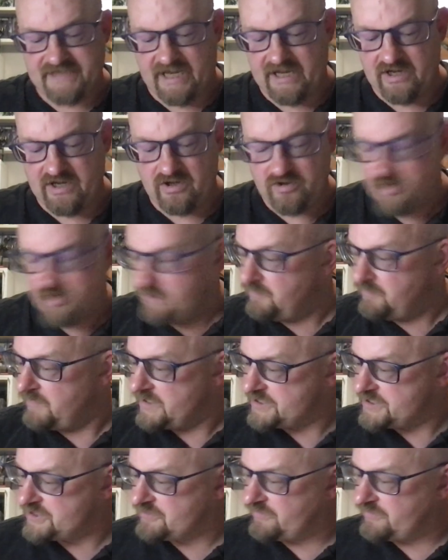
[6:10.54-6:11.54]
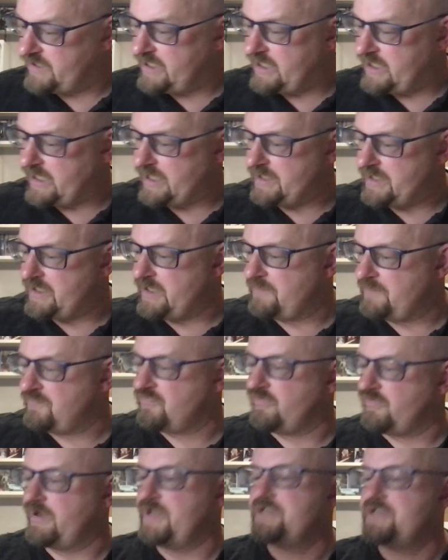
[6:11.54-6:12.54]
a good mystery. It, it
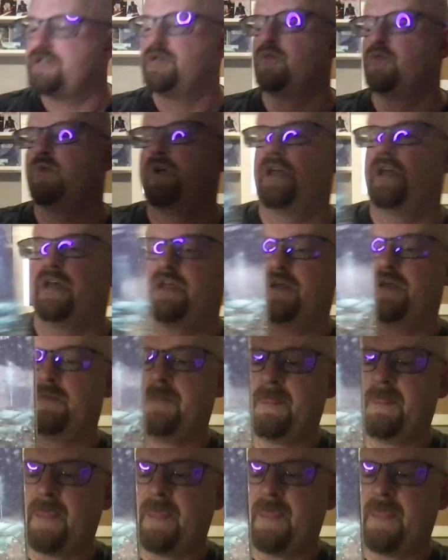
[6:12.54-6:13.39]
brings you in,